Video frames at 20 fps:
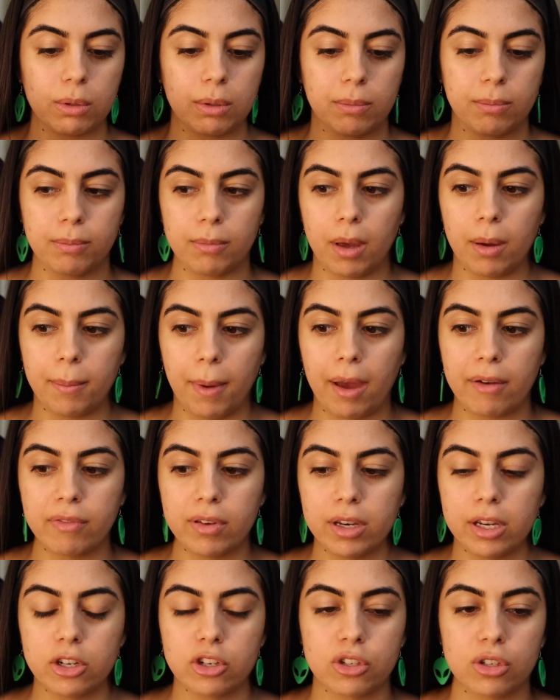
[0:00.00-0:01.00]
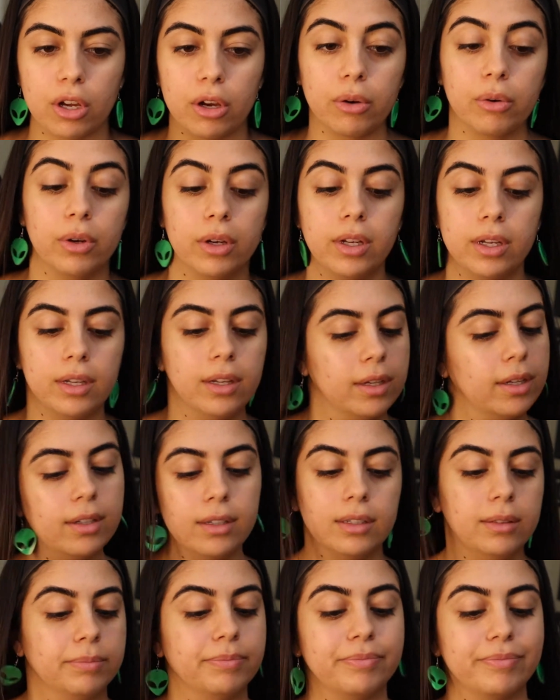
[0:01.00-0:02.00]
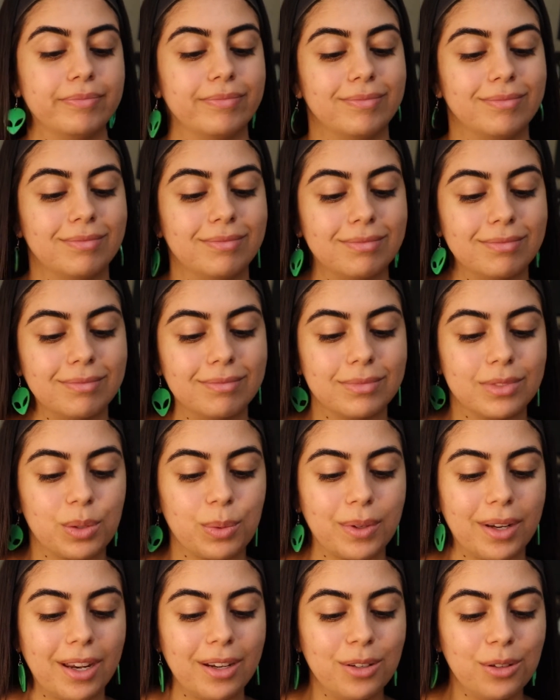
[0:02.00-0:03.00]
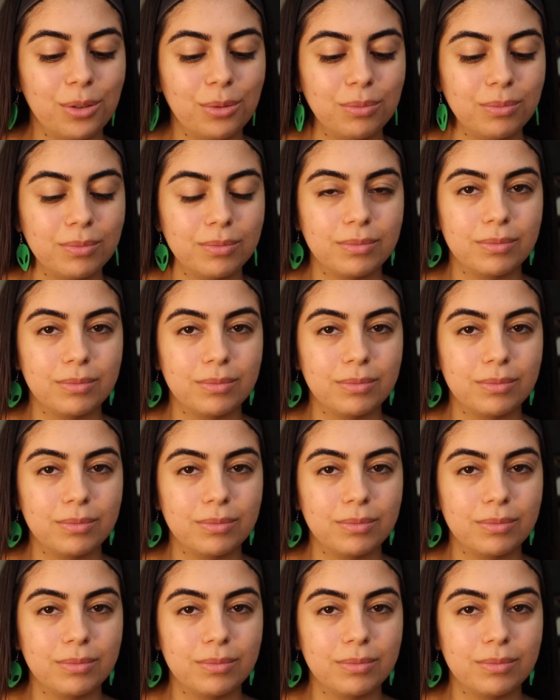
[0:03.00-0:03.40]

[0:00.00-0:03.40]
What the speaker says: to be a matte finish, so that's what I do.